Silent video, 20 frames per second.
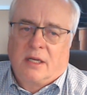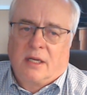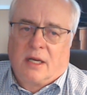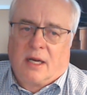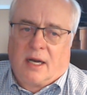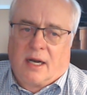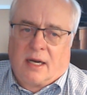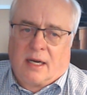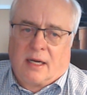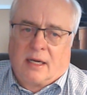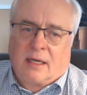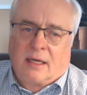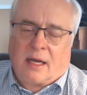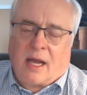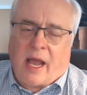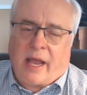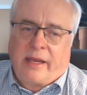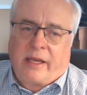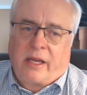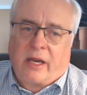
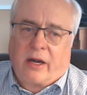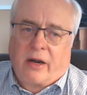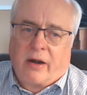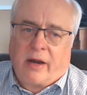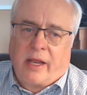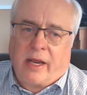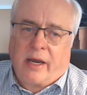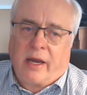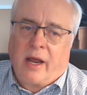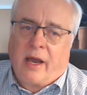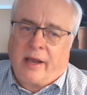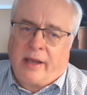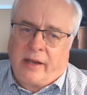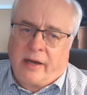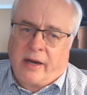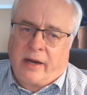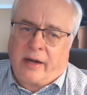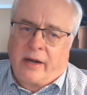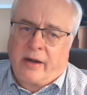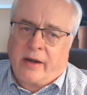I carry a
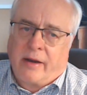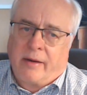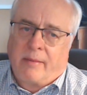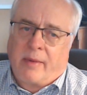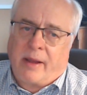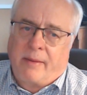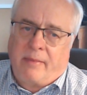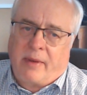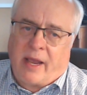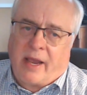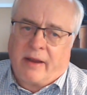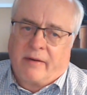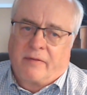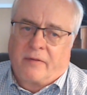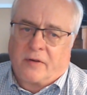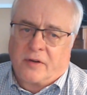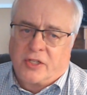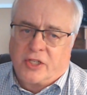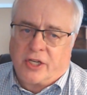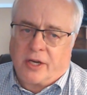9-iron in my bag
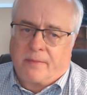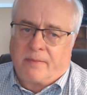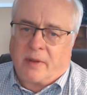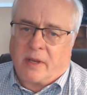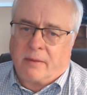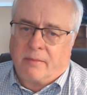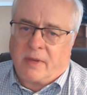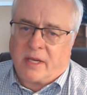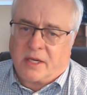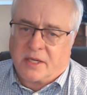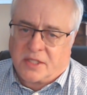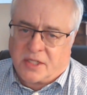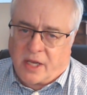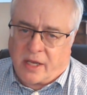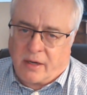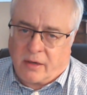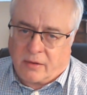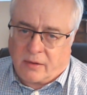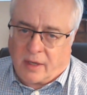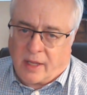for chipping because I
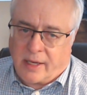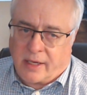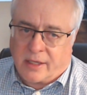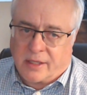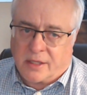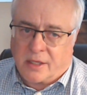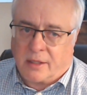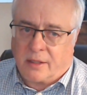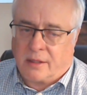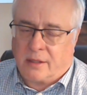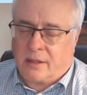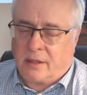don't like a